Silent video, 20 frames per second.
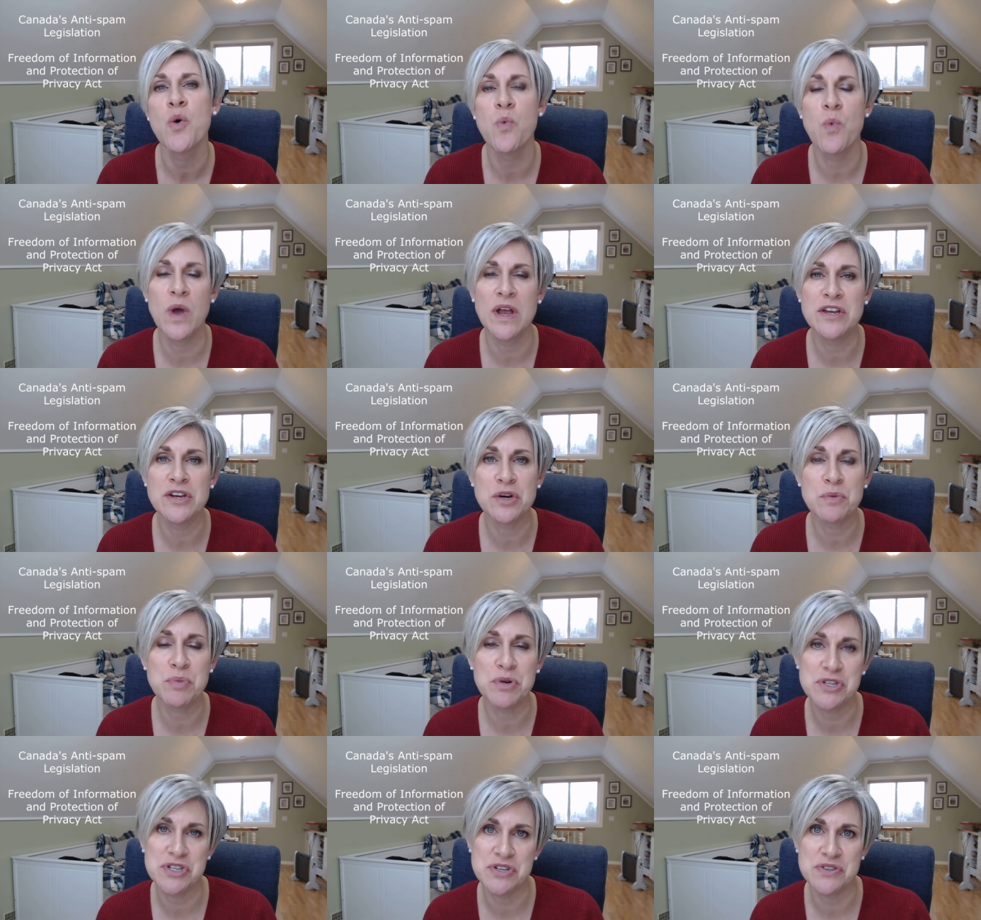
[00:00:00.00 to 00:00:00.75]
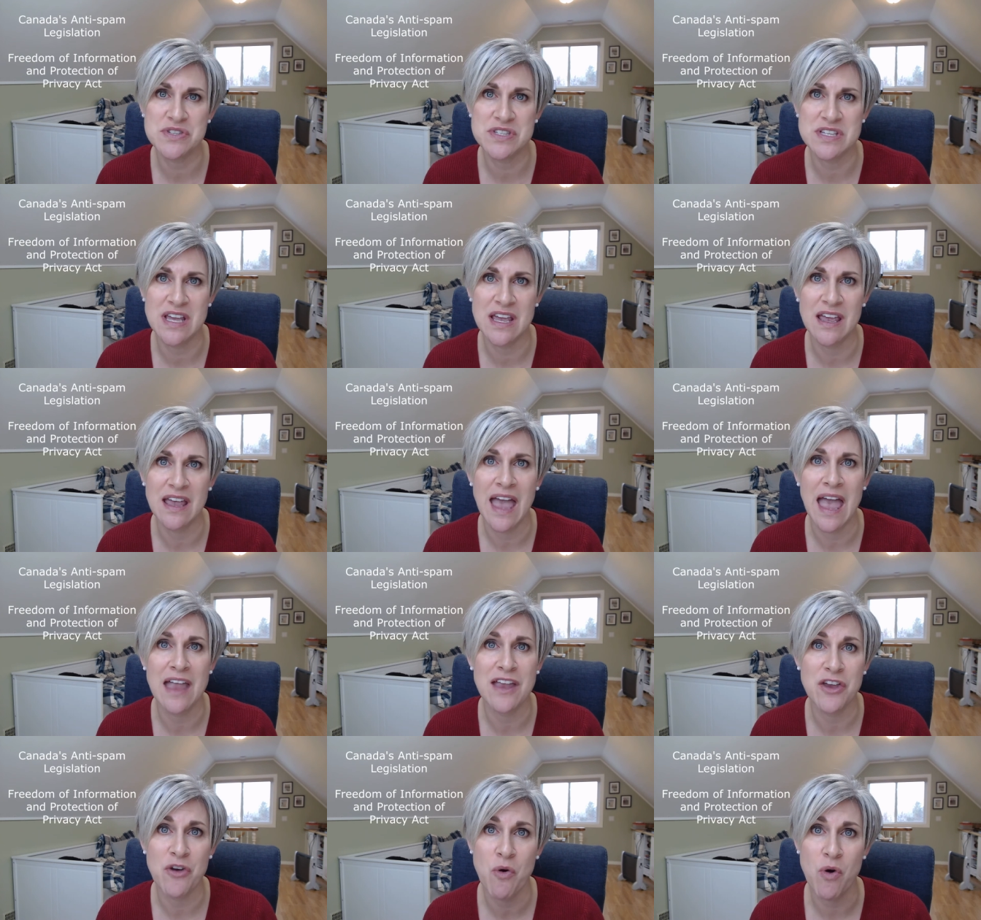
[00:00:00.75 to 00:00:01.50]
when you're producing
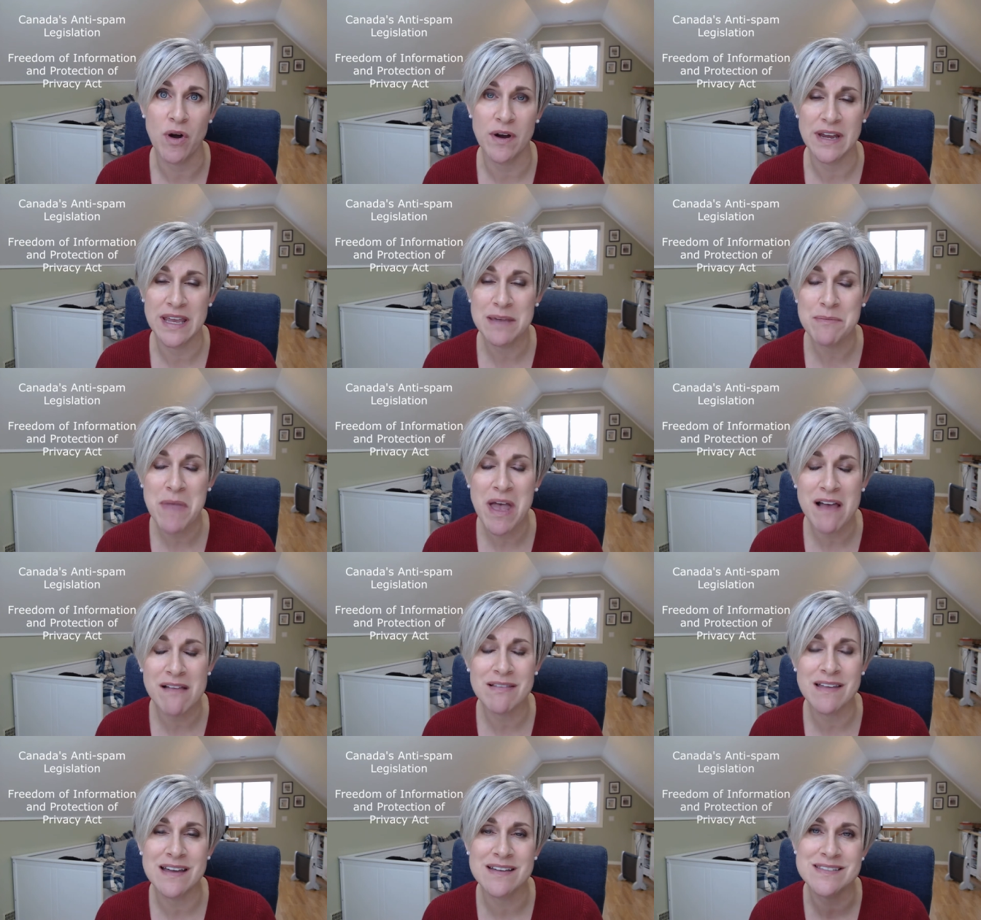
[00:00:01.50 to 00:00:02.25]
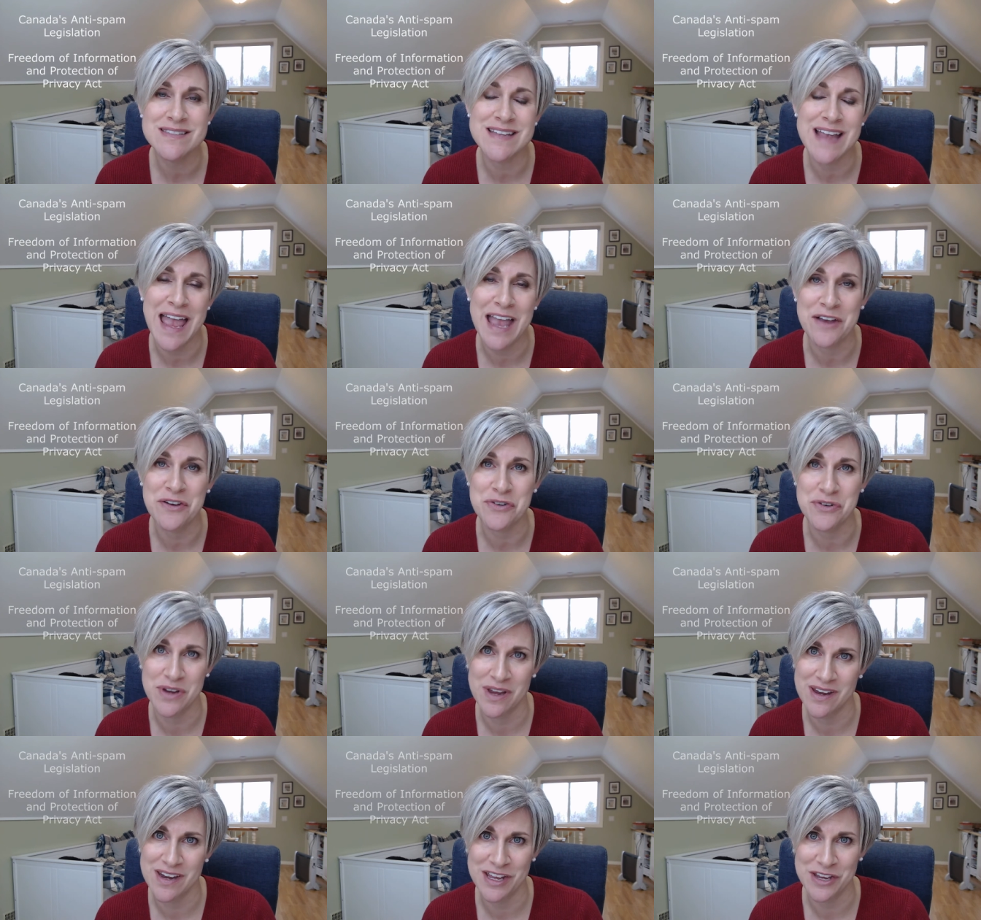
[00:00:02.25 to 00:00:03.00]
your email list and
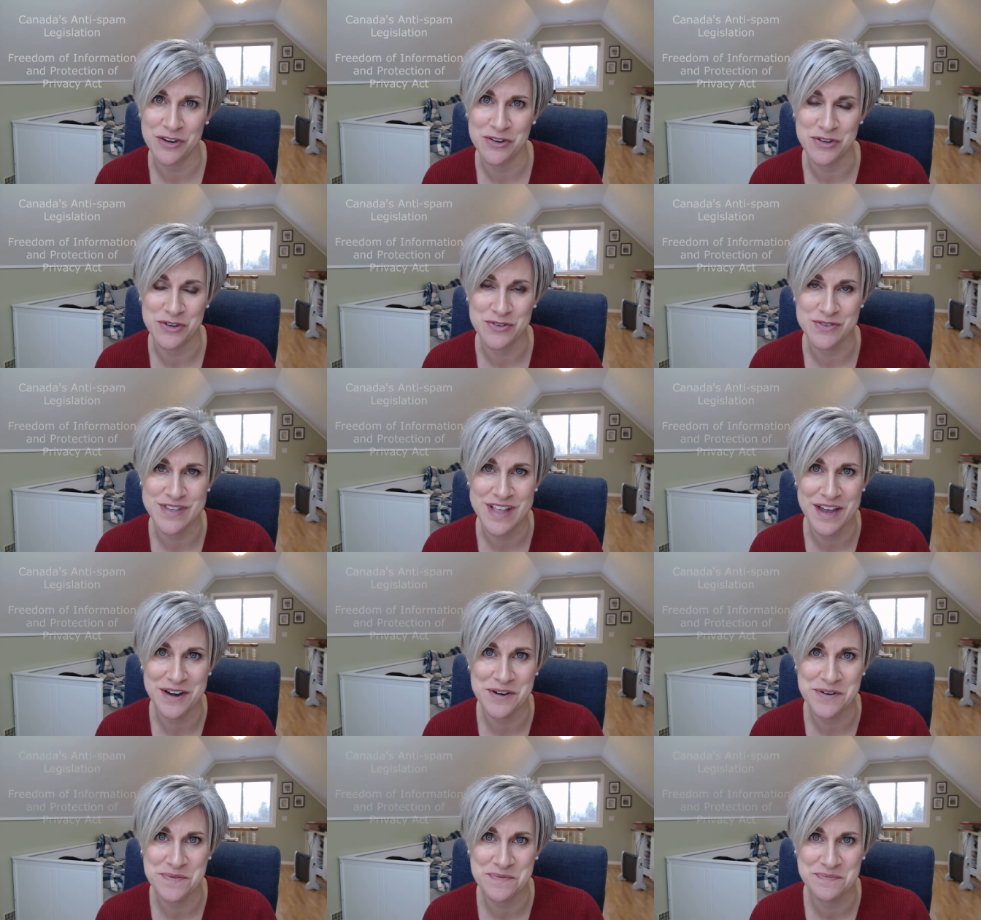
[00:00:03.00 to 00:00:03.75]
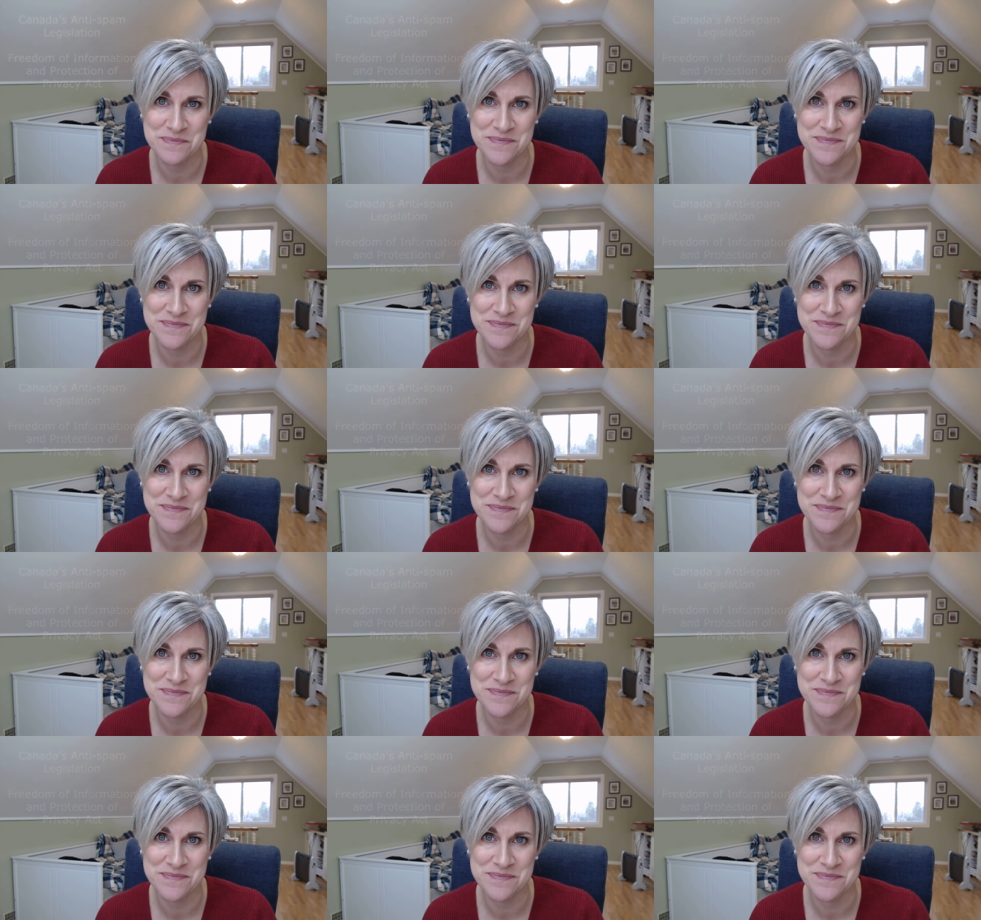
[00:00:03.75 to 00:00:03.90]
creating your newsletter.